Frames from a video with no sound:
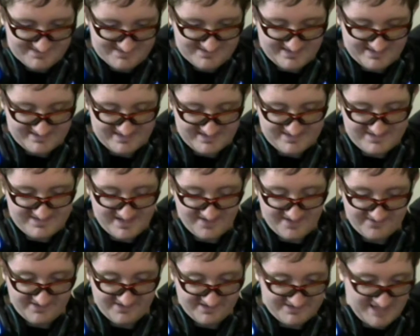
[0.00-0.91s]
That's how
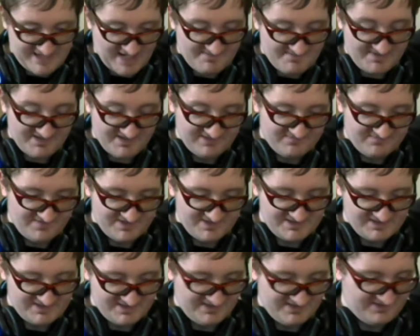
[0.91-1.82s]
the Japanese
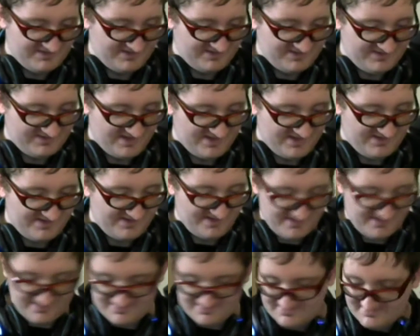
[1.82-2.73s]
version is, in the sense
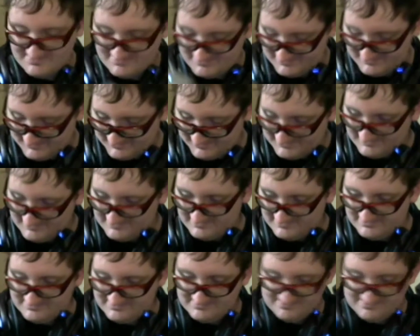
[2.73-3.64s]
that
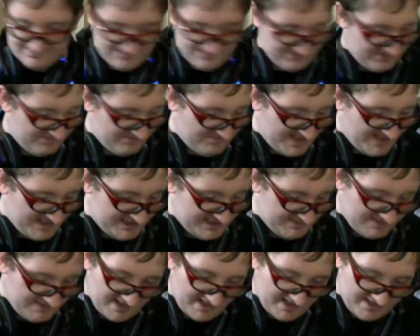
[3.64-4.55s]
this is made in
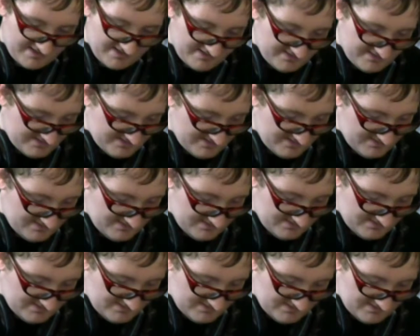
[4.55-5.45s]
Japan.
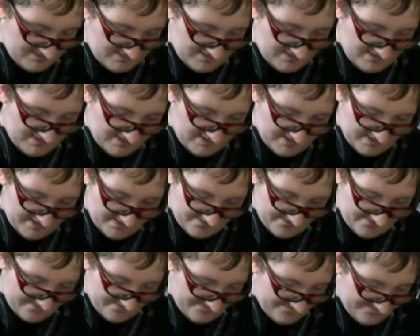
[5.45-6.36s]

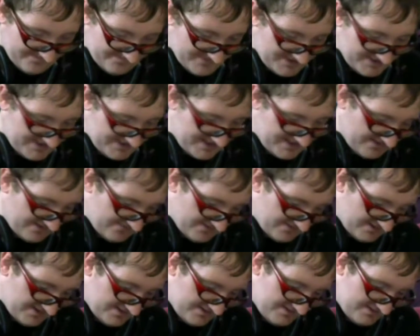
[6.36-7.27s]
That's
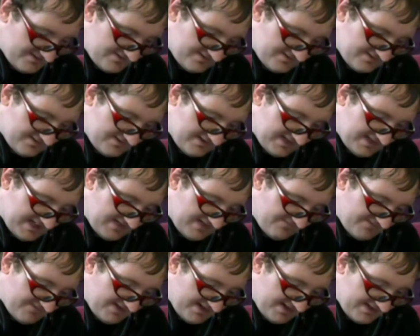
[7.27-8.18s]
how
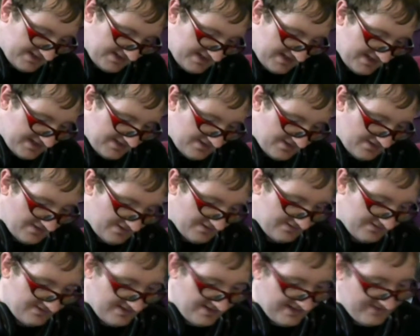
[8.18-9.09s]
Everyday
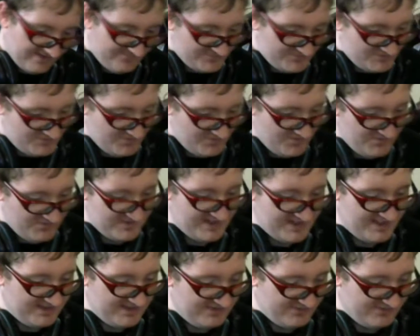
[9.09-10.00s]
Young Rife
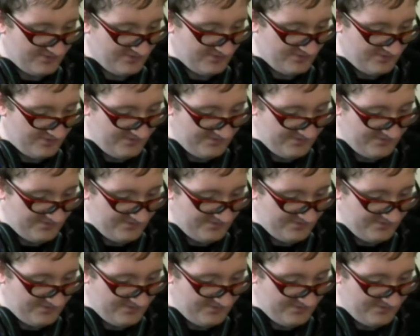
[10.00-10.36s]
Junesu.